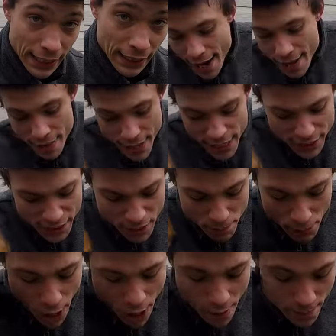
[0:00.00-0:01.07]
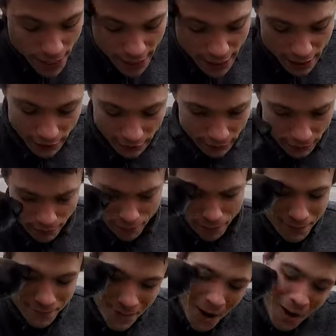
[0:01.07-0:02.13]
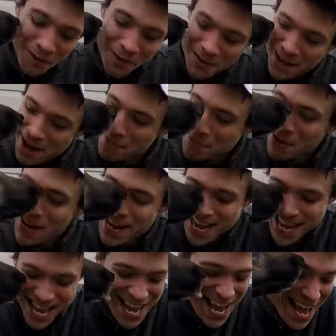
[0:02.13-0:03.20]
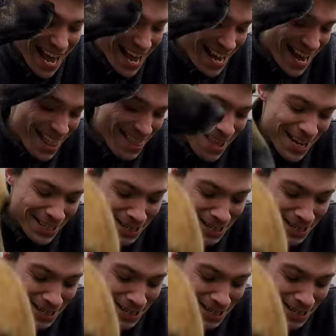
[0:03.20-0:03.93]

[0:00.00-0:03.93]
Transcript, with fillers: And in this compartment, oh, hey buddy. In, in this